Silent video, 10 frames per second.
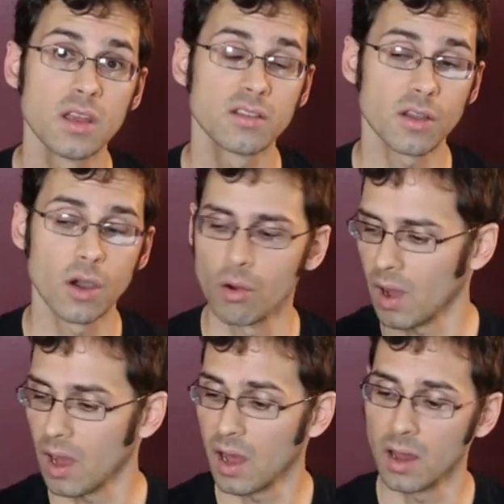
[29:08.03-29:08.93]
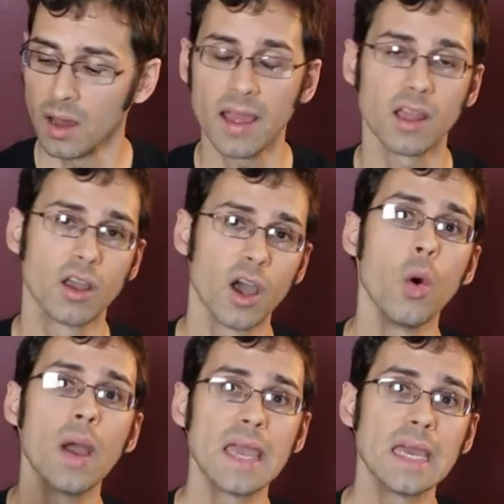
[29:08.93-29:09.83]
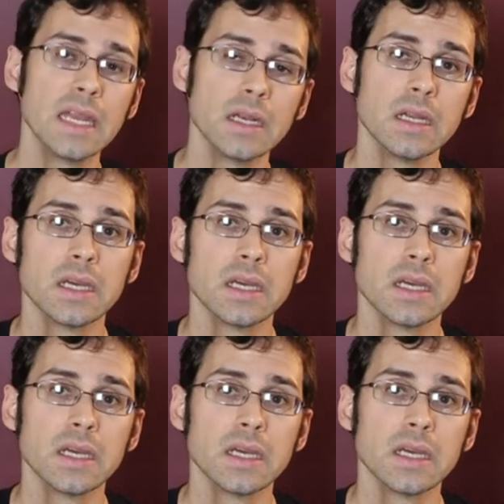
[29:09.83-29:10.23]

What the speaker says: So I go in,